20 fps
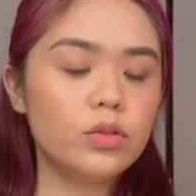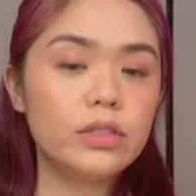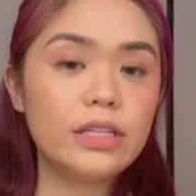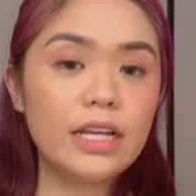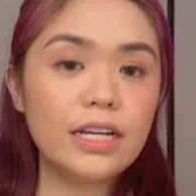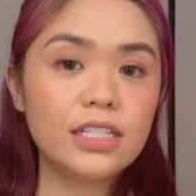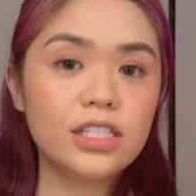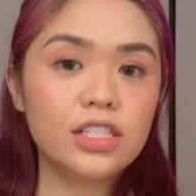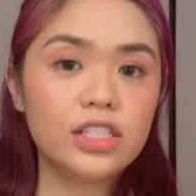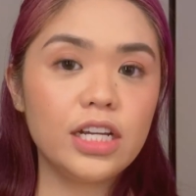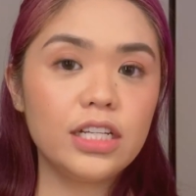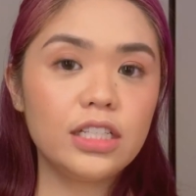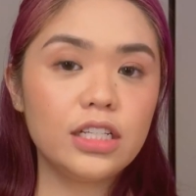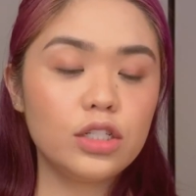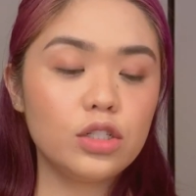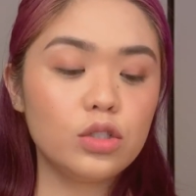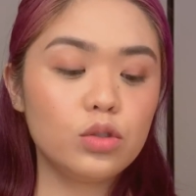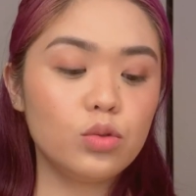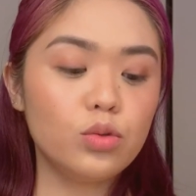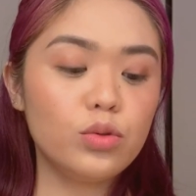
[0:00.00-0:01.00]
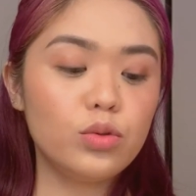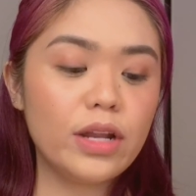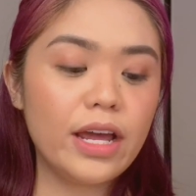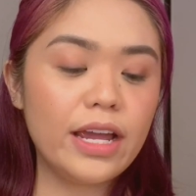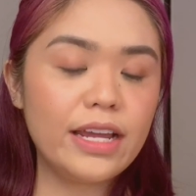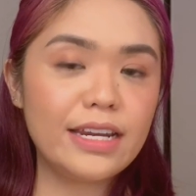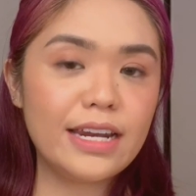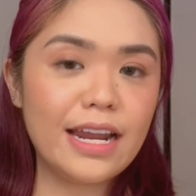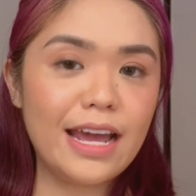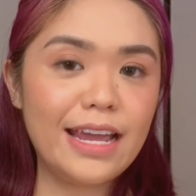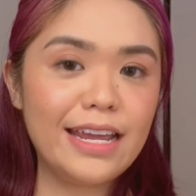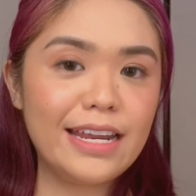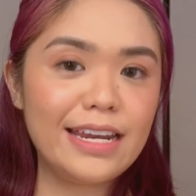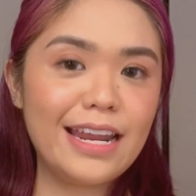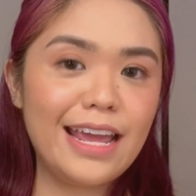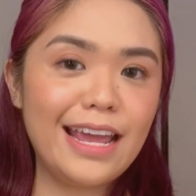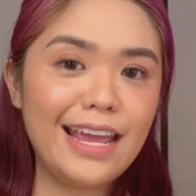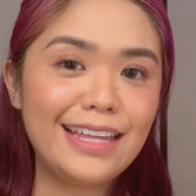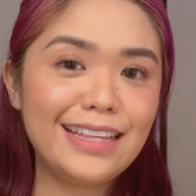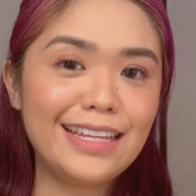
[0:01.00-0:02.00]
Next shade is 299
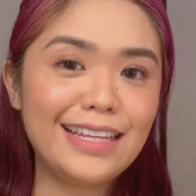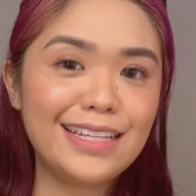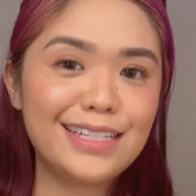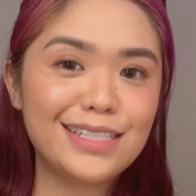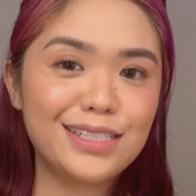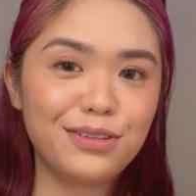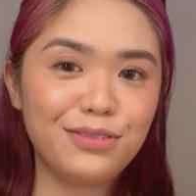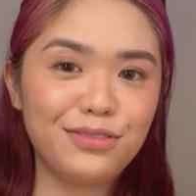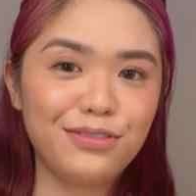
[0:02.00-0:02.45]
and it's a